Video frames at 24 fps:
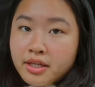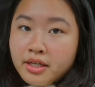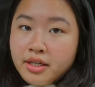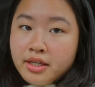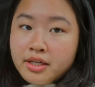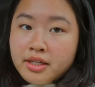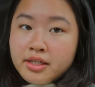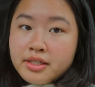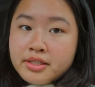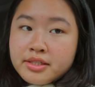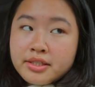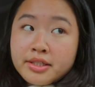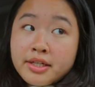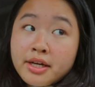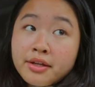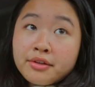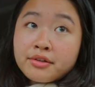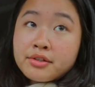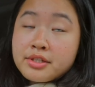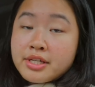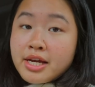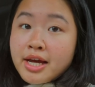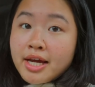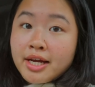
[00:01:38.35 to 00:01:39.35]
It is
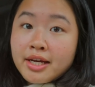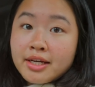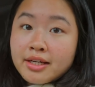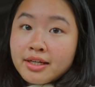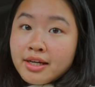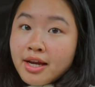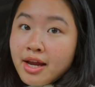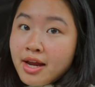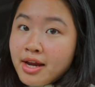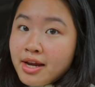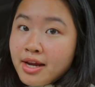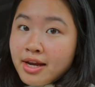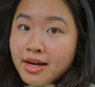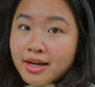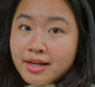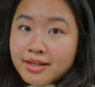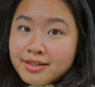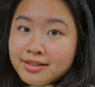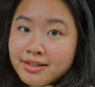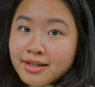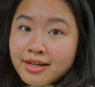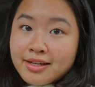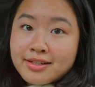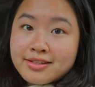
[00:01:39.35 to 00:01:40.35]
another day
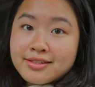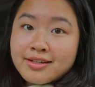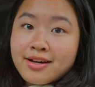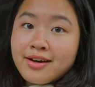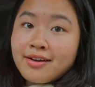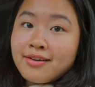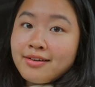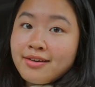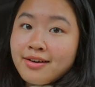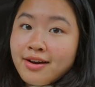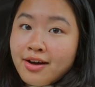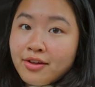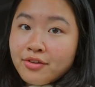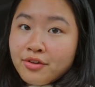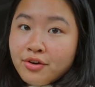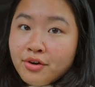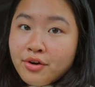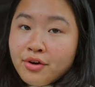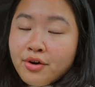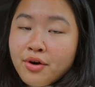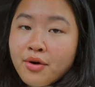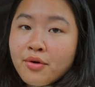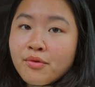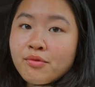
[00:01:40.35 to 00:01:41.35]
and it's
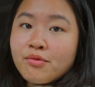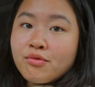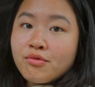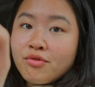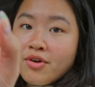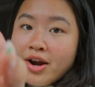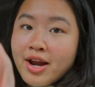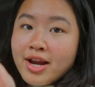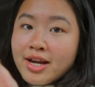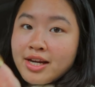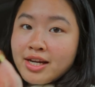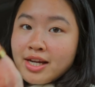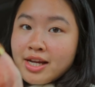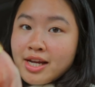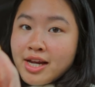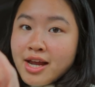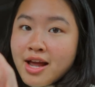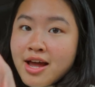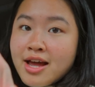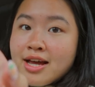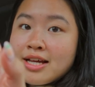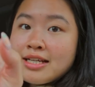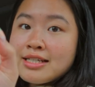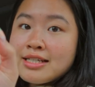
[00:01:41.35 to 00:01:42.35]
another rainy